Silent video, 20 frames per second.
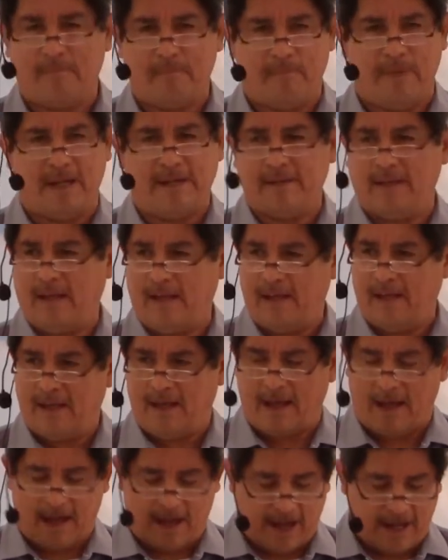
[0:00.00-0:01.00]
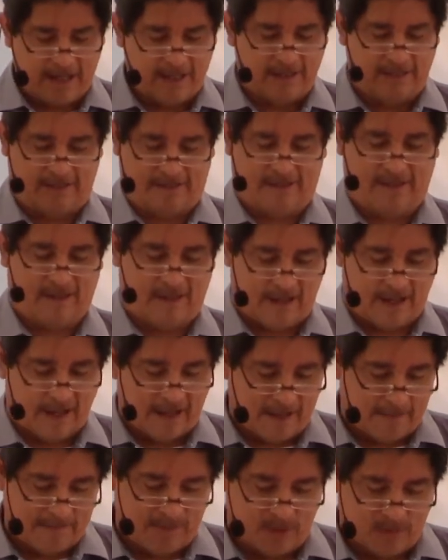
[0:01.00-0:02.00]
But I am
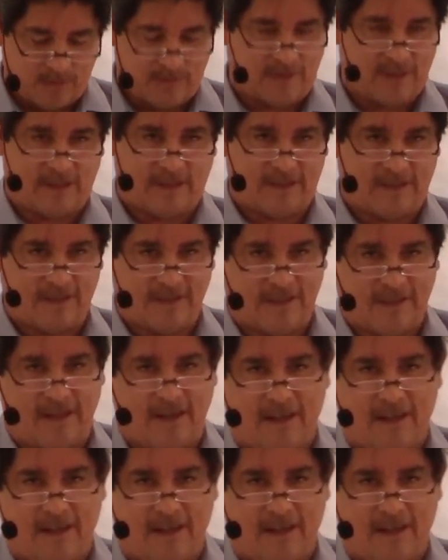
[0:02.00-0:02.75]
the